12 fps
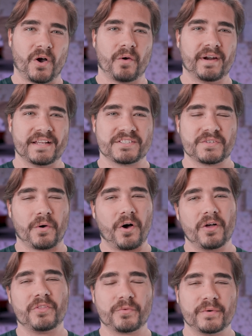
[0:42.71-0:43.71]
All right, so
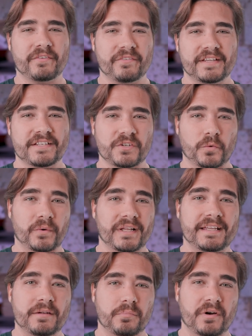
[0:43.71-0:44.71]
all three of these are
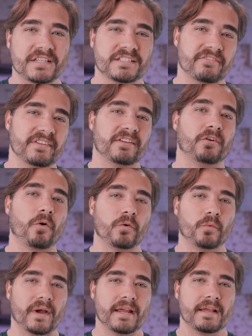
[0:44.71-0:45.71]
really impressive in their
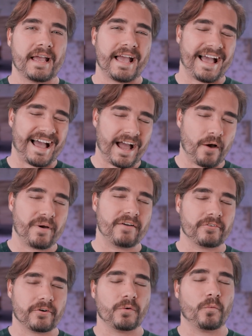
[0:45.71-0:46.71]
own way.
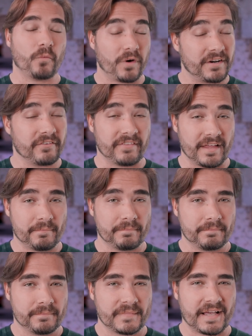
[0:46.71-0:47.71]
However, one of them
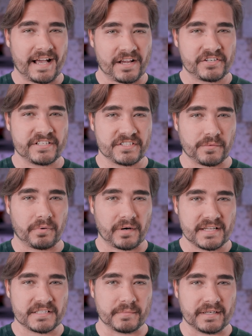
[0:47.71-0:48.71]
actually
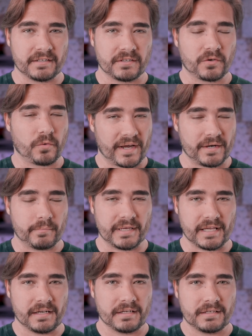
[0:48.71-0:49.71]
surprised me quite a
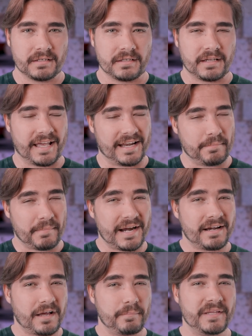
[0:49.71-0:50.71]
bit, and it
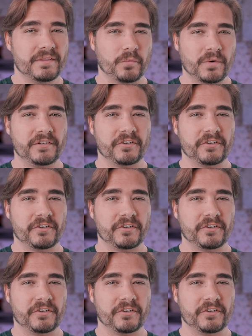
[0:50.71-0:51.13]
might not be the one